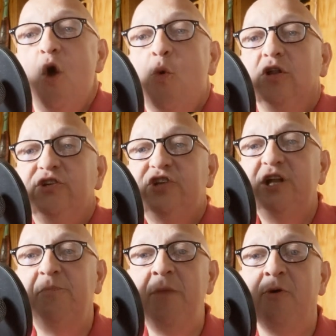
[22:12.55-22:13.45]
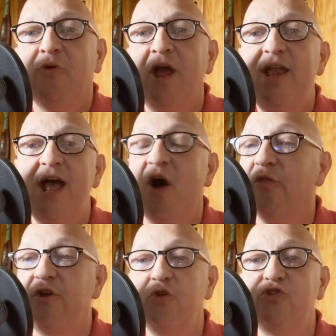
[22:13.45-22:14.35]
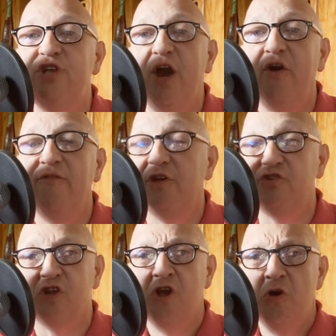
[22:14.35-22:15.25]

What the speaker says: We're listening to people right now. The news narrative is,